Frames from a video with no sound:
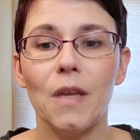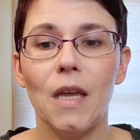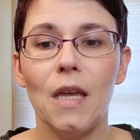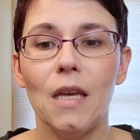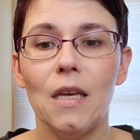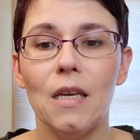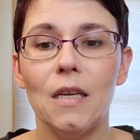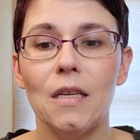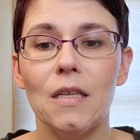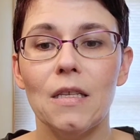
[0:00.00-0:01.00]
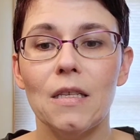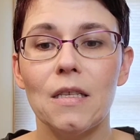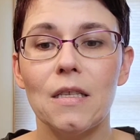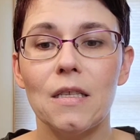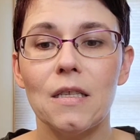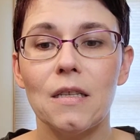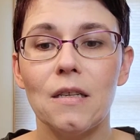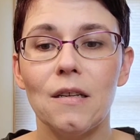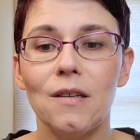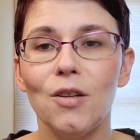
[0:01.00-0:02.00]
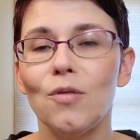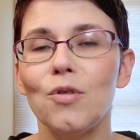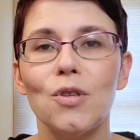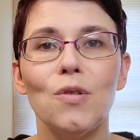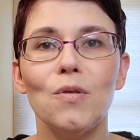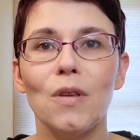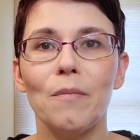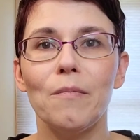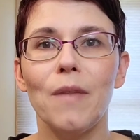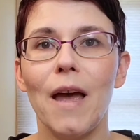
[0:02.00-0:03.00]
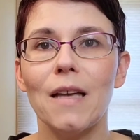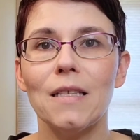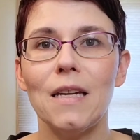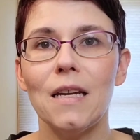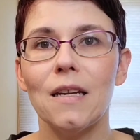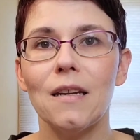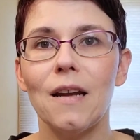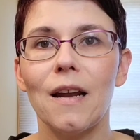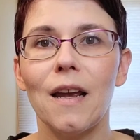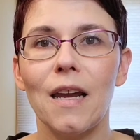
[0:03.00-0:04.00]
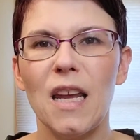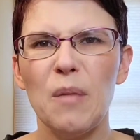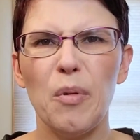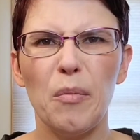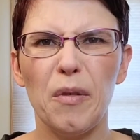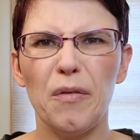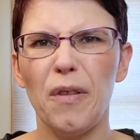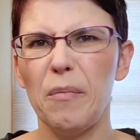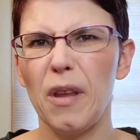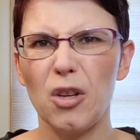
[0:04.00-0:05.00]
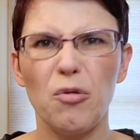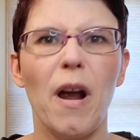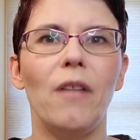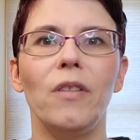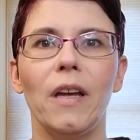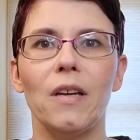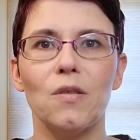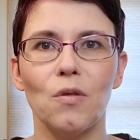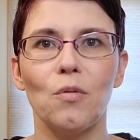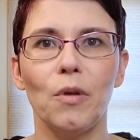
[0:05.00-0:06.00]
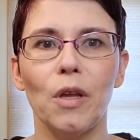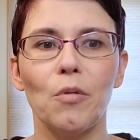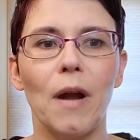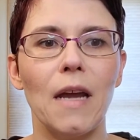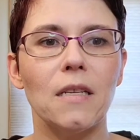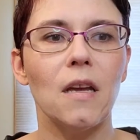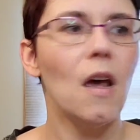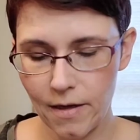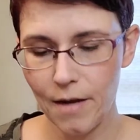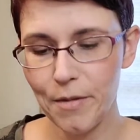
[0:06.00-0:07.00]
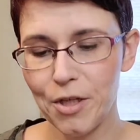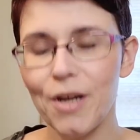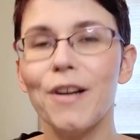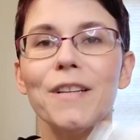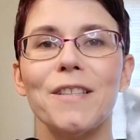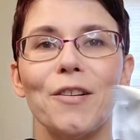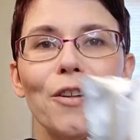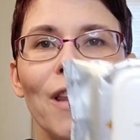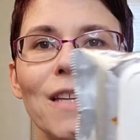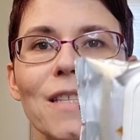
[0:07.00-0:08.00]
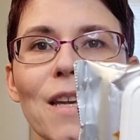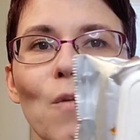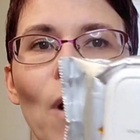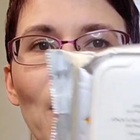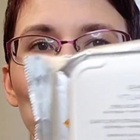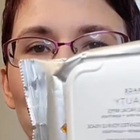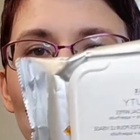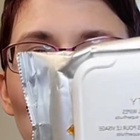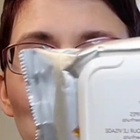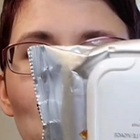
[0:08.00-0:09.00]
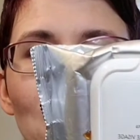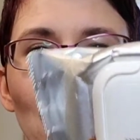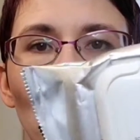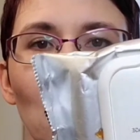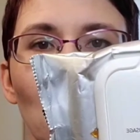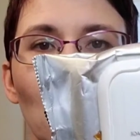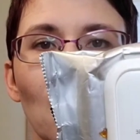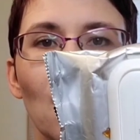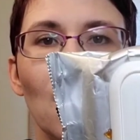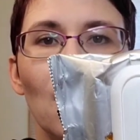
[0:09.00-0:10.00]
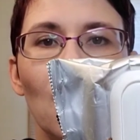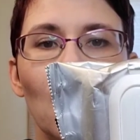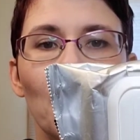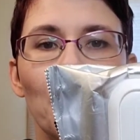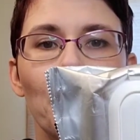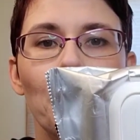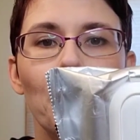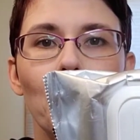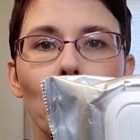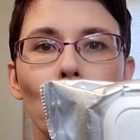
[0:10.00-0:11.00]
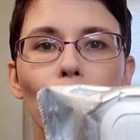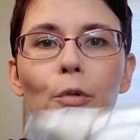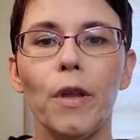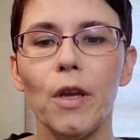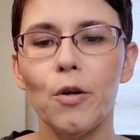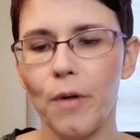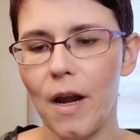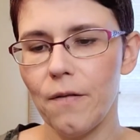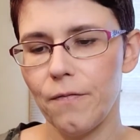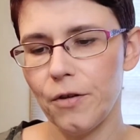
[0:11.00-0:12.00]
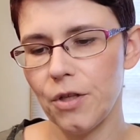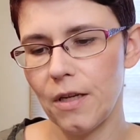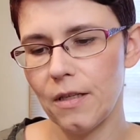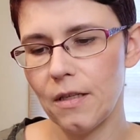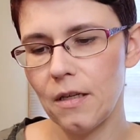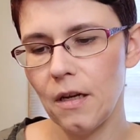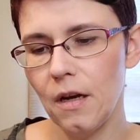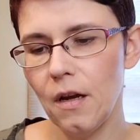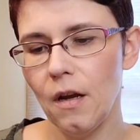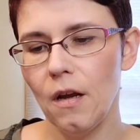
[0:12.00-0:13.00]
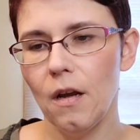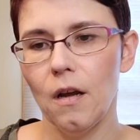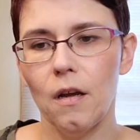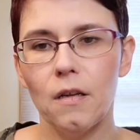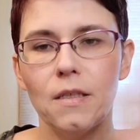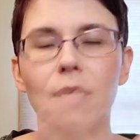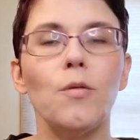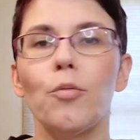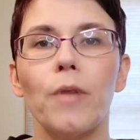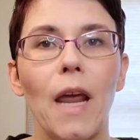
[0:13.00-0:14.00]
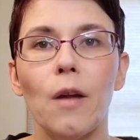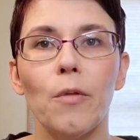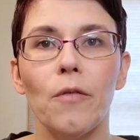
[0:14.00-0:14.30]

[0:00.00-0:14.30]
is just use them as needed. I kind of keep them if I'm like traveling, so they're really great. Image carries their cleansing wipes. These are really great for just getting rid